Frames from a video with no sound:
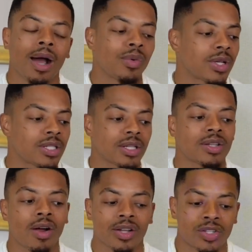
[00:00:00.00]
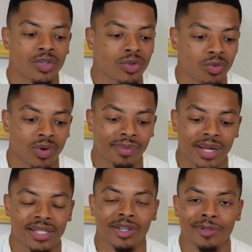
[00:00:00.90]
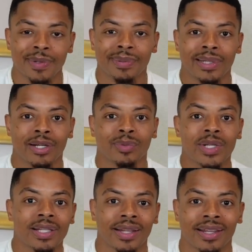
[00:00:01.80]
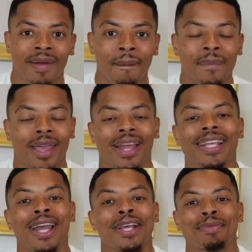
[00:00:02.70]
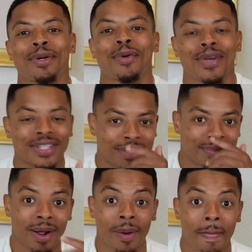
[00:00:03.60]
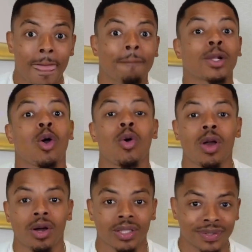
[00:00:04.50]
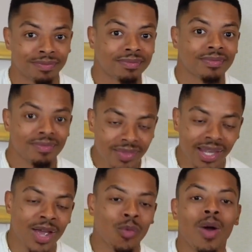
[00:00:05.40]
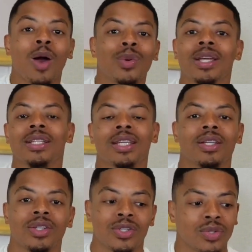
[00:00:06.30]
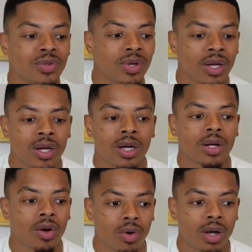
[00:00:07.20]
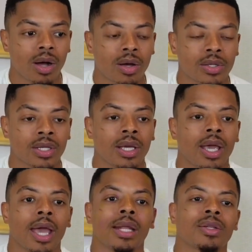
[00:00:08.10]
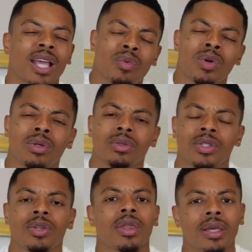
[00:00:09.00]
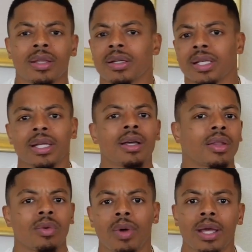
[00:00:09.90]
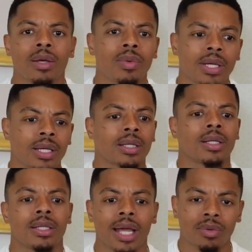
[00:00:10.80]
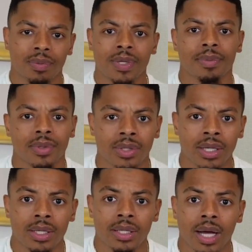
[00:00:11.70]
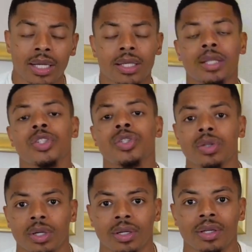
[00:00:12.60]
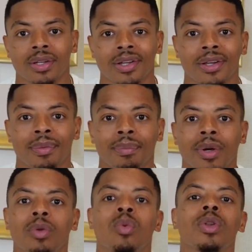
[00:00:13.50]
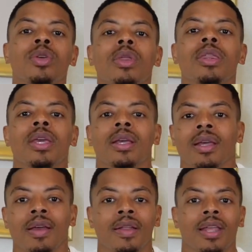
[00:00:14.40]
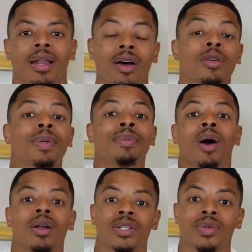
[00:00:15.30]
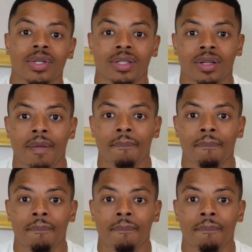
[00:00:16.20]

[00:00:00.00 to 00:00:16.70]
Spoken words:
I was just talking to one of my salespeople here recently, and he asked me a question about cold calling and why we continue to do cold calls. And he was like, well, do you think there's any other way that we can connect with people? I said, sure. But what do you think that other people are doing?